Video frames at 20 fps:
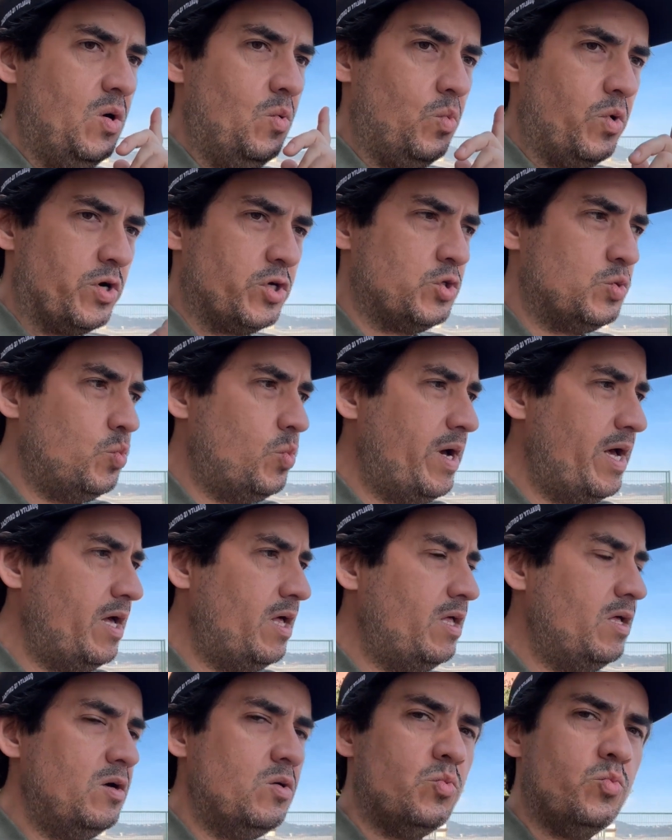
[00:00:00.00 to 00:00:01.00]
works
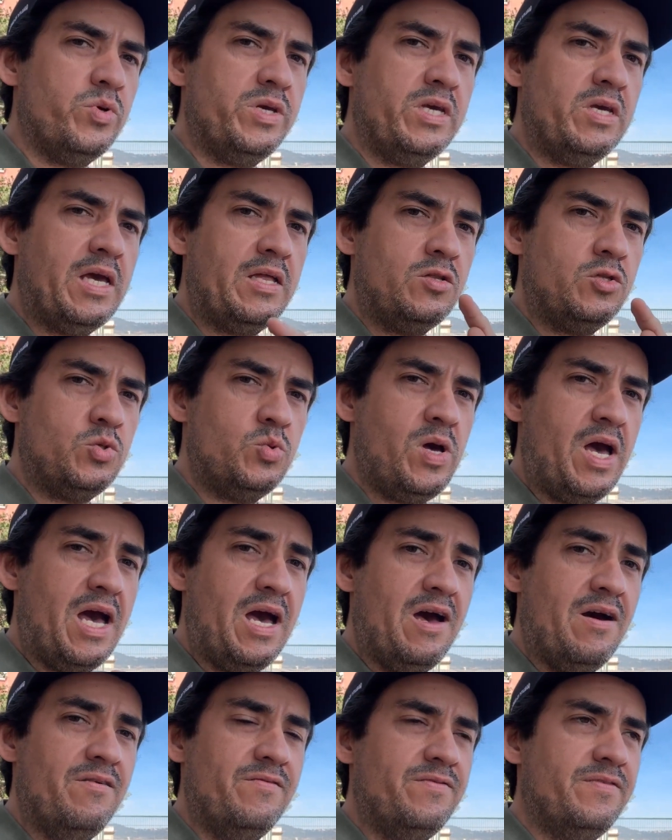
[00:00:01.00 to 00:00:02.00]
well. We do
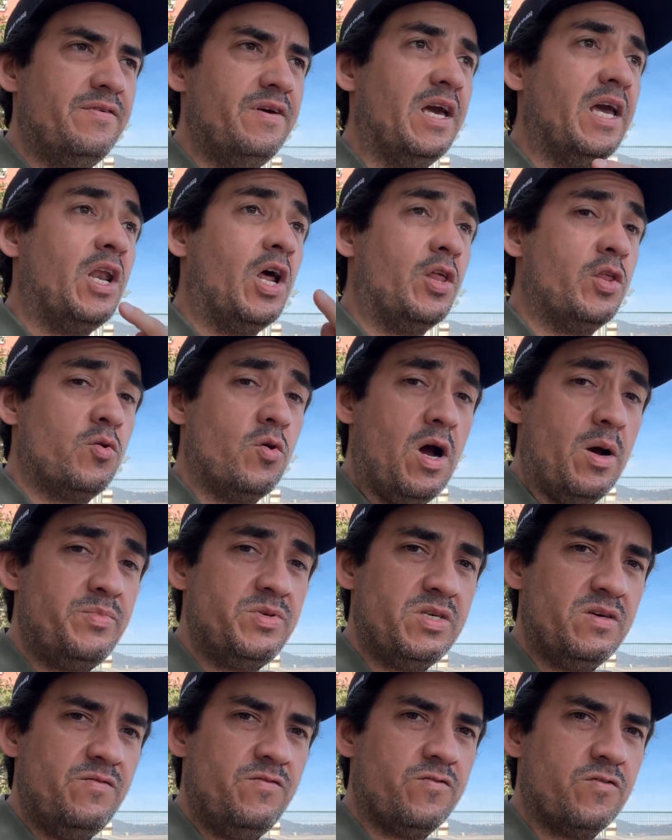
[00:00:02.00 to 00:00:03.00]
have another
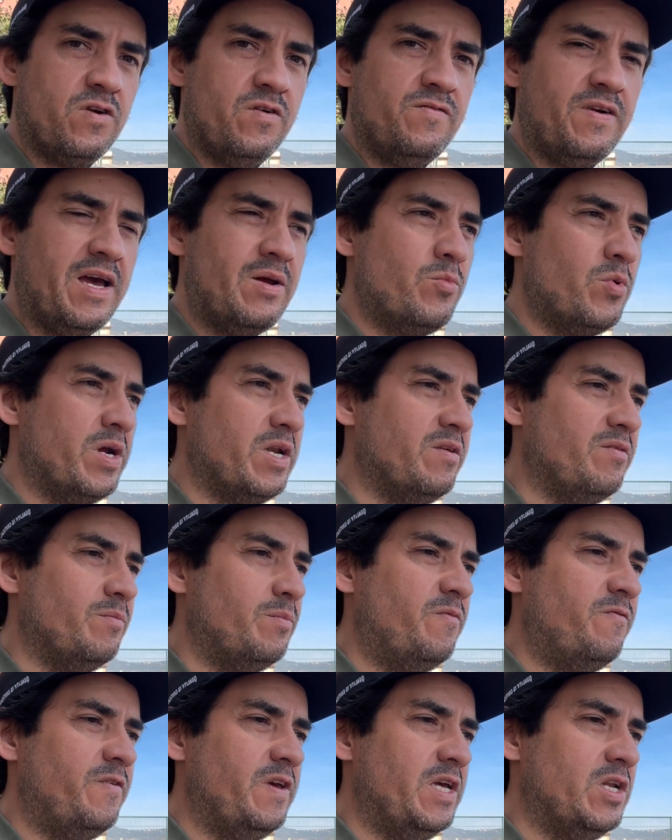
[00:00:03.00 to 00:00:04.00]
option for a
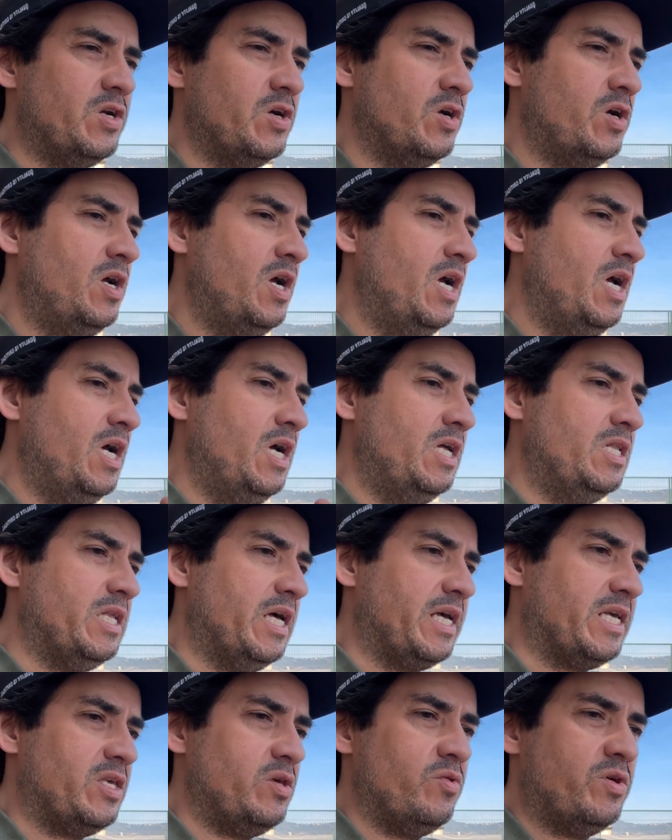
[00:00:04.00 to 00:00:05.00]
vibrating feeder,
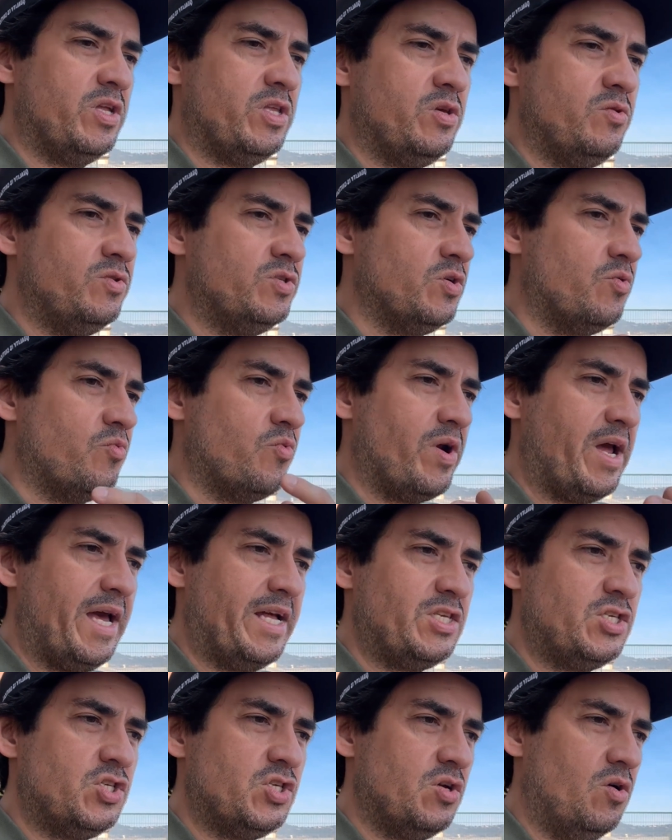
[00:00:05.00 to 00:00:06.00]
like you can use a
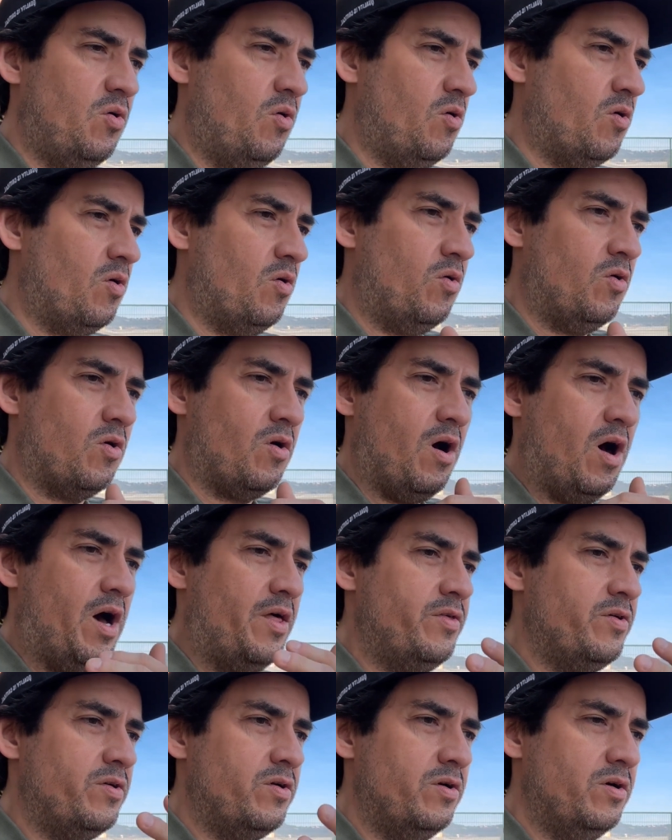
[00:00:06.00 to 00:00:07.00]
Wretch or
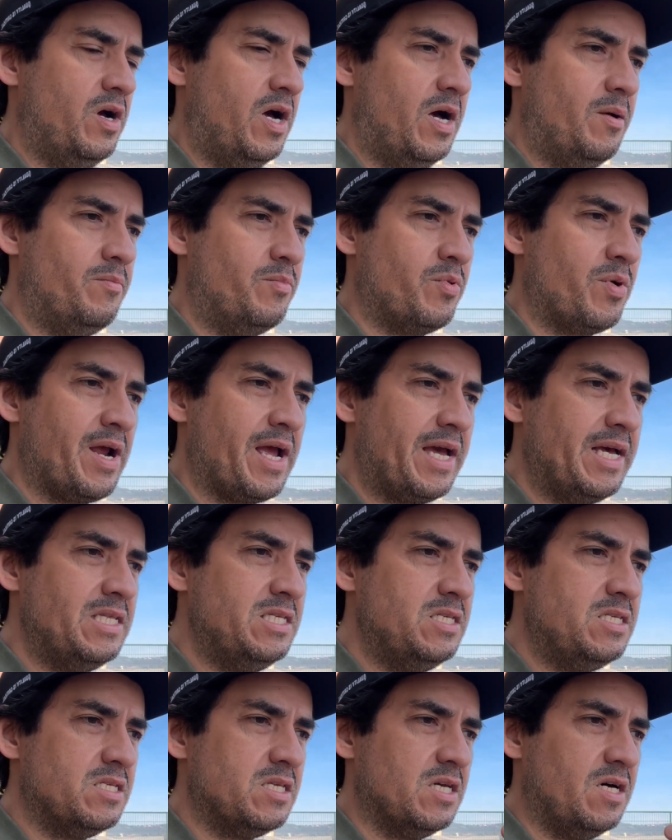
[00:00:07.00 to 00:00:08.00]
other
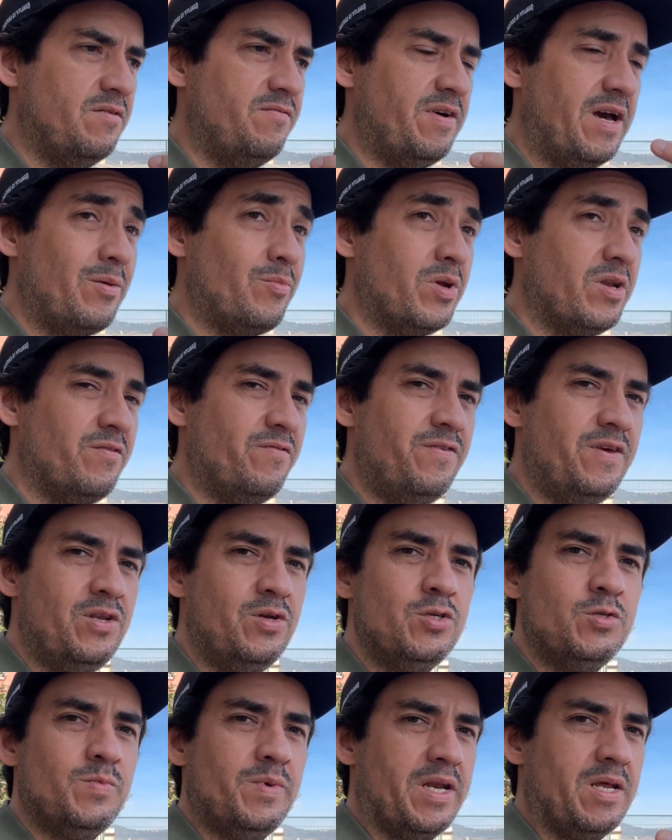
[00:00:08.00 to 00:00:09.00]
brands of vibrating
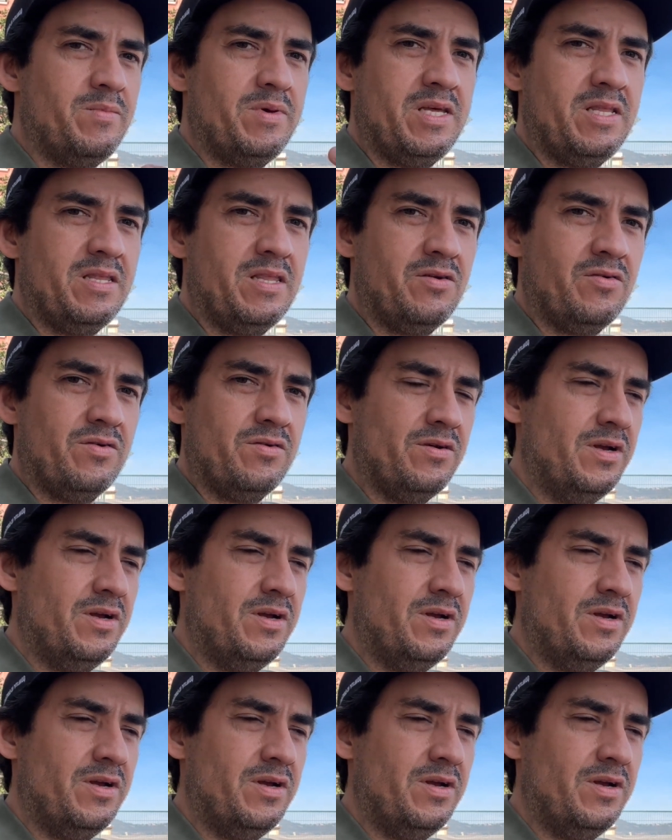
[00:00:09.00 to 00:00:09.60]
feeders, but I mean,